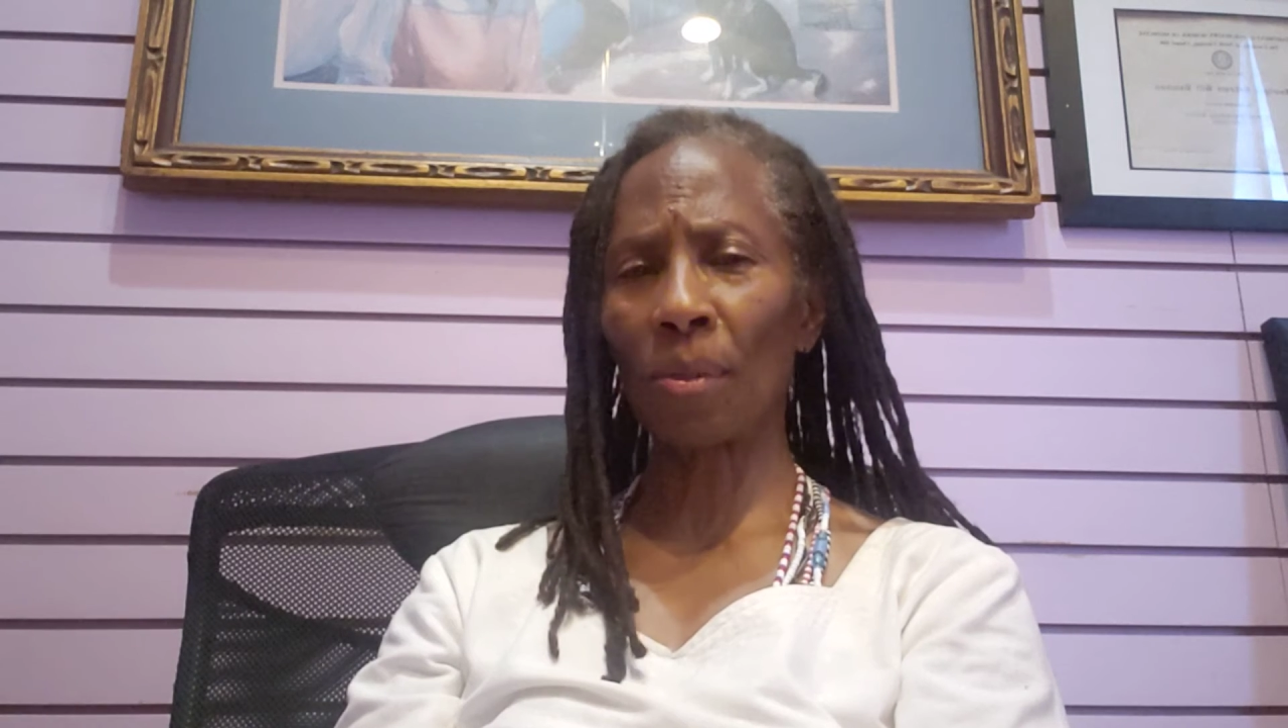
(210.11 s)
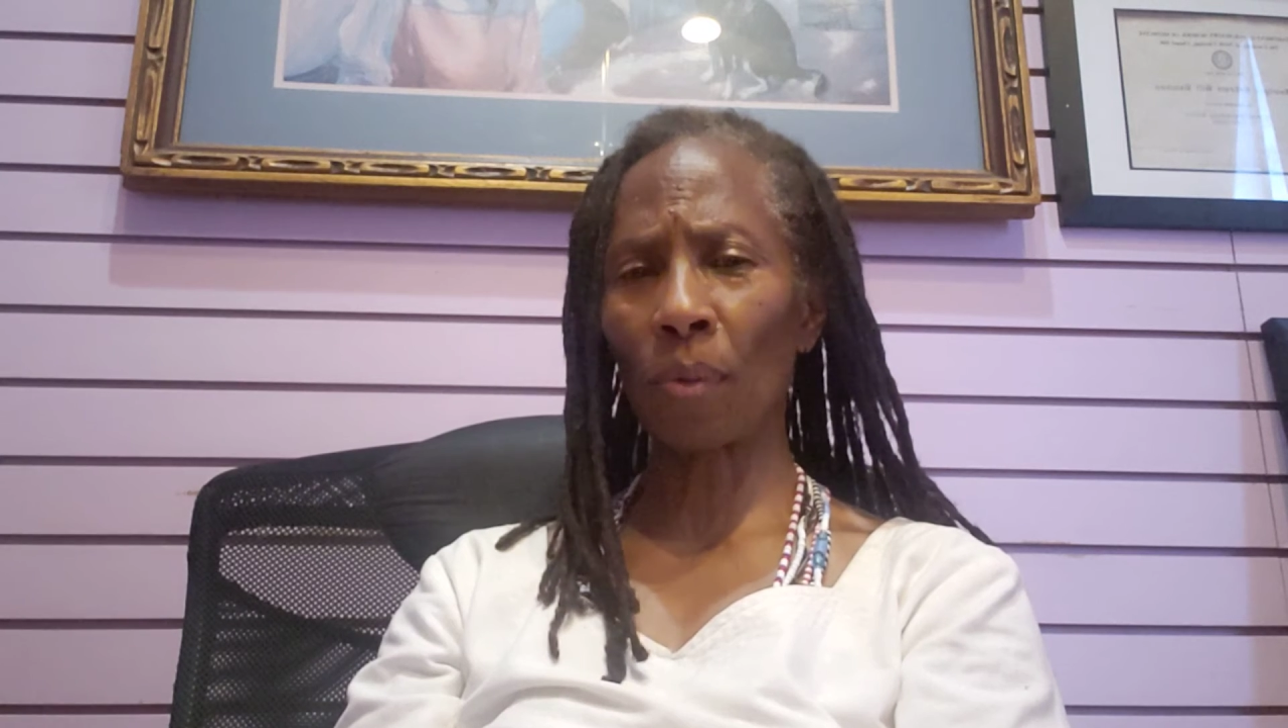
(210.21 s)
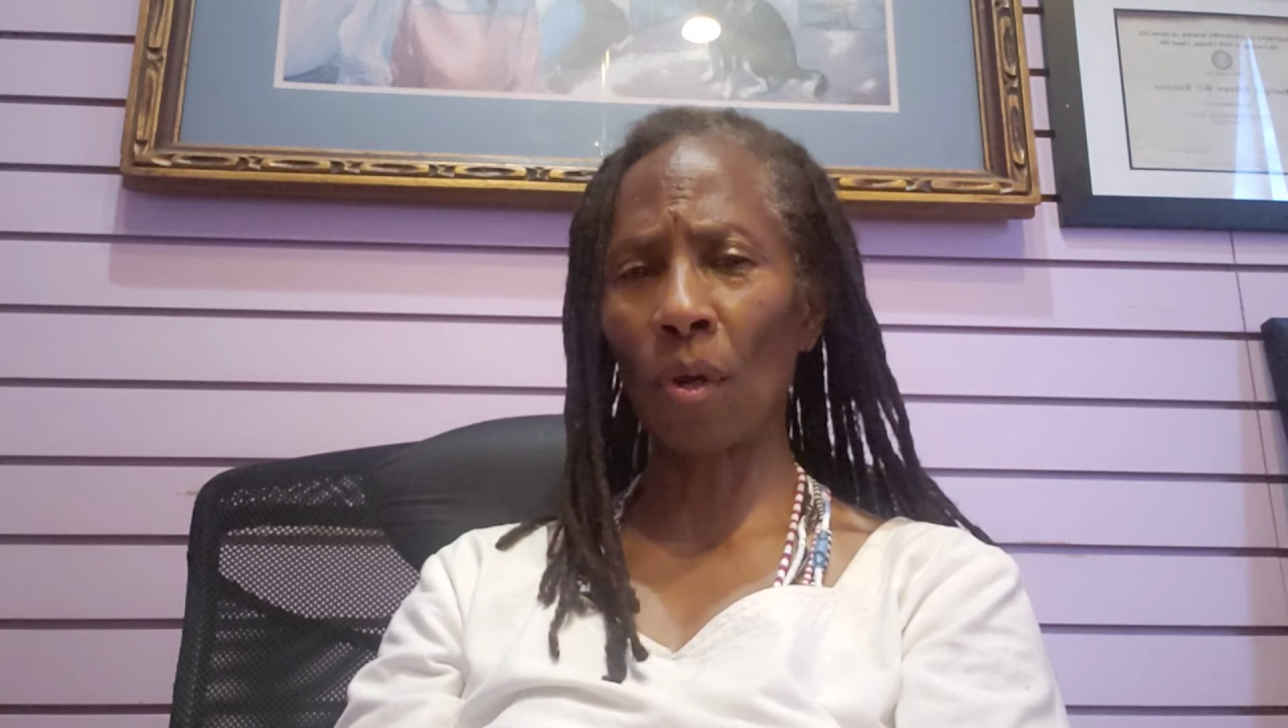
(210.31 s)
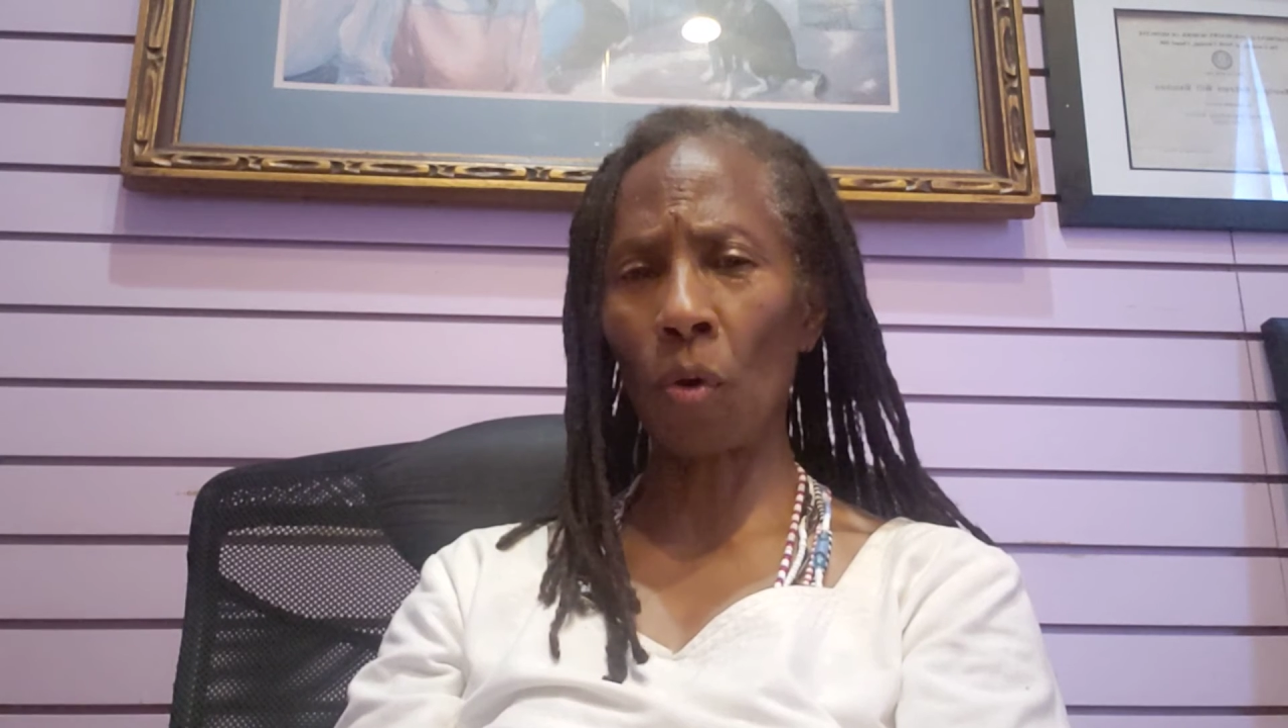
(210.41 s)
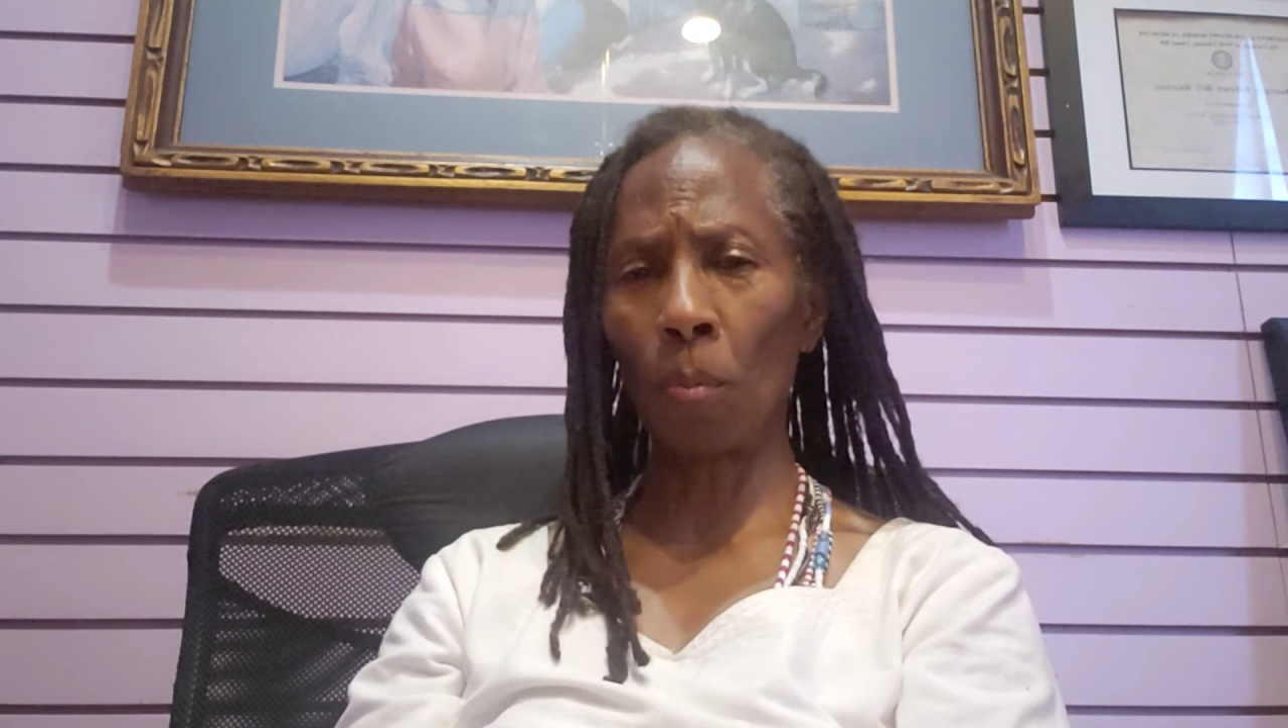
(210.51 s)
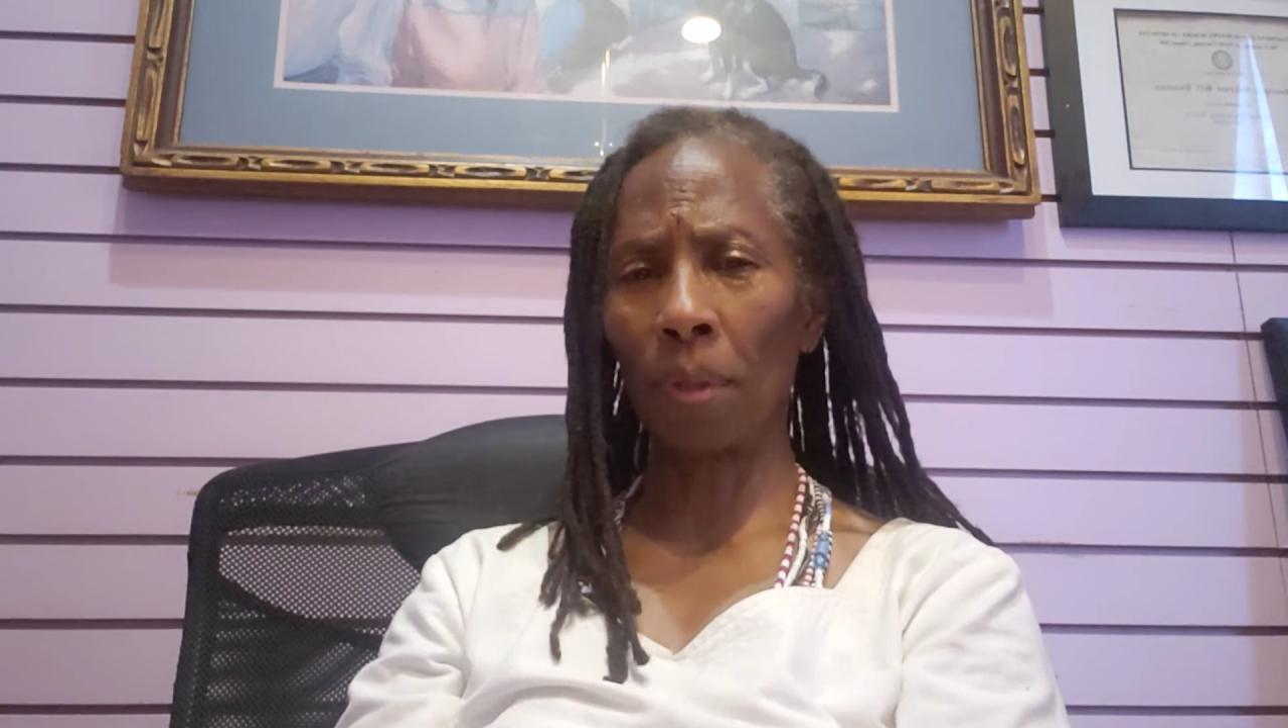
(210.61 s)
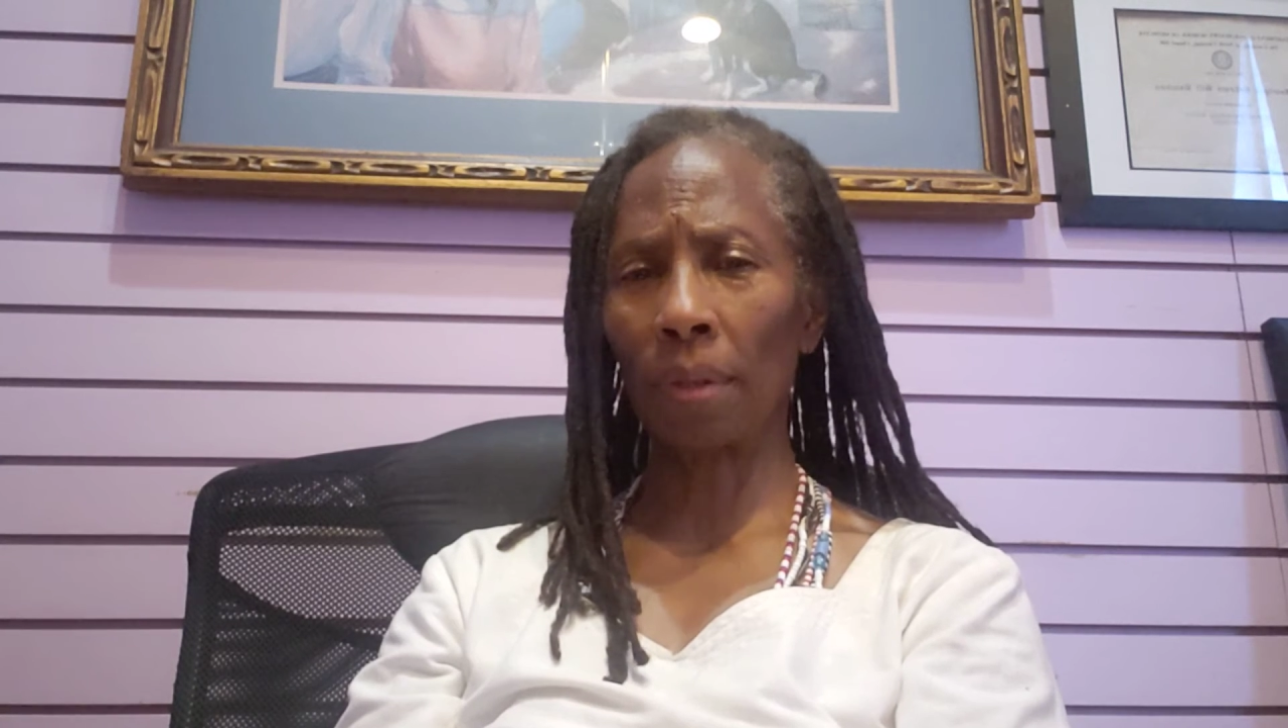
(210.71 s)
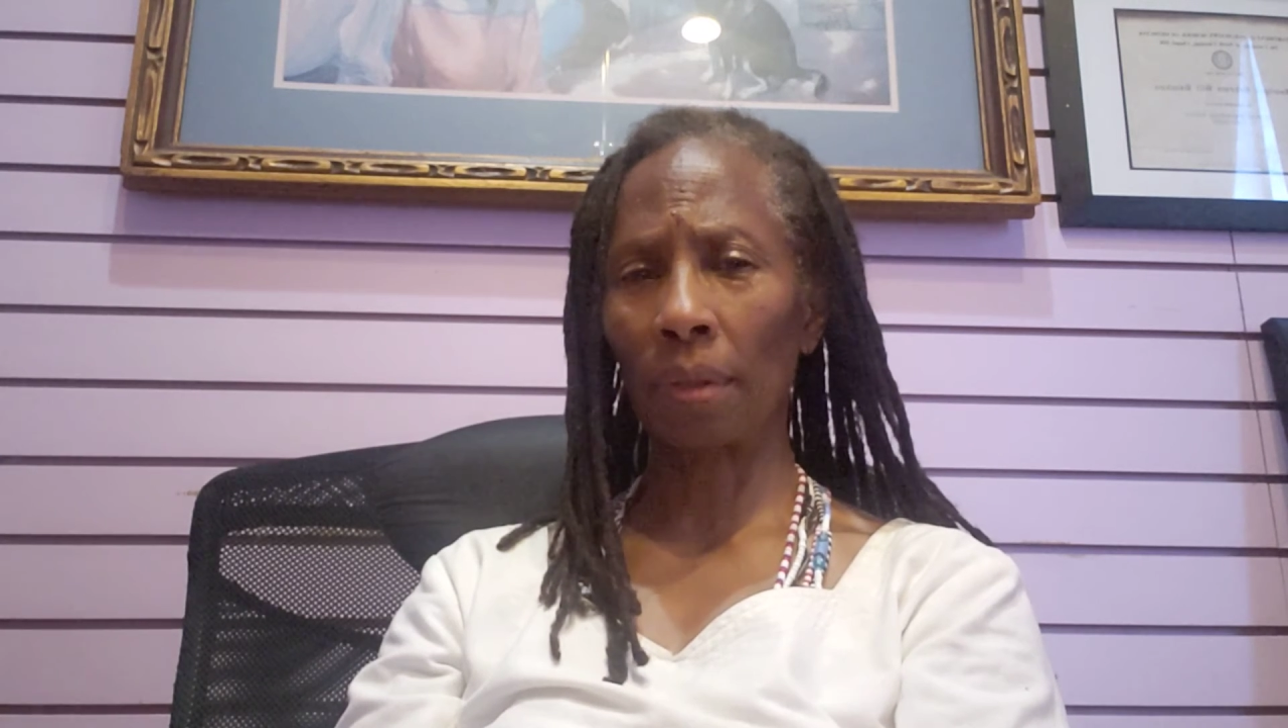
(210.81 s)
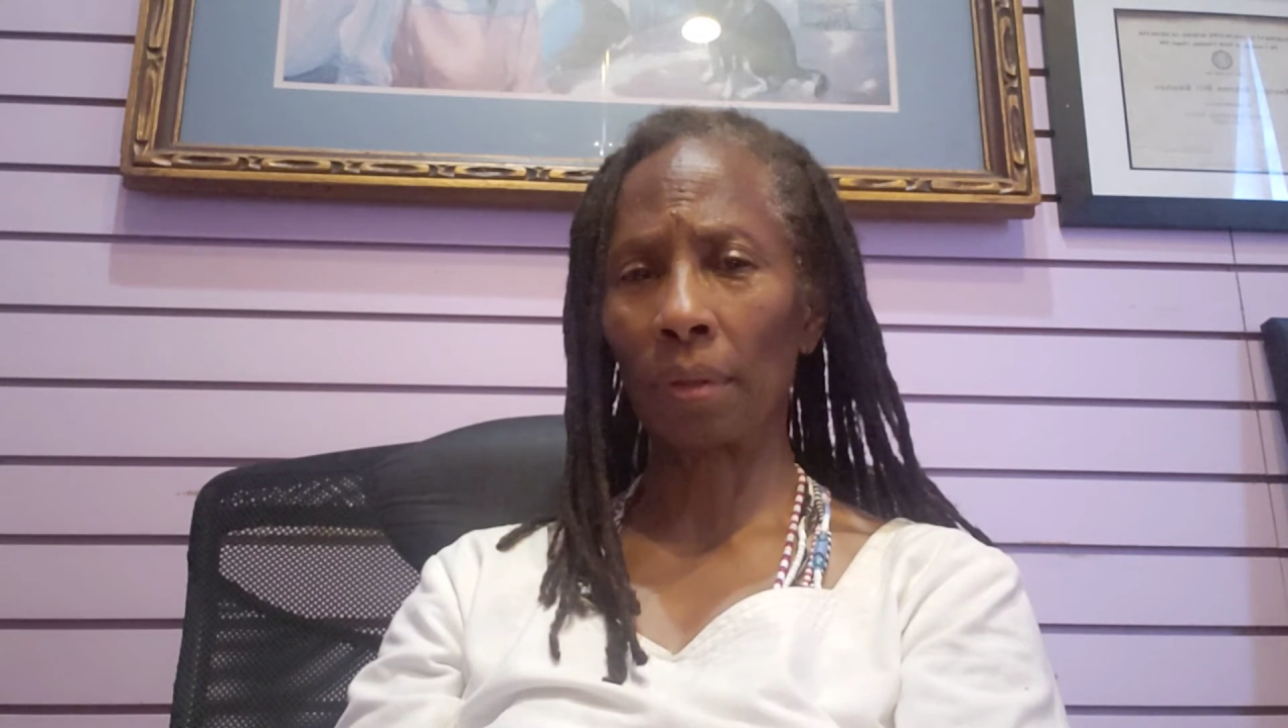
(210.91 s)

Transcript: were open.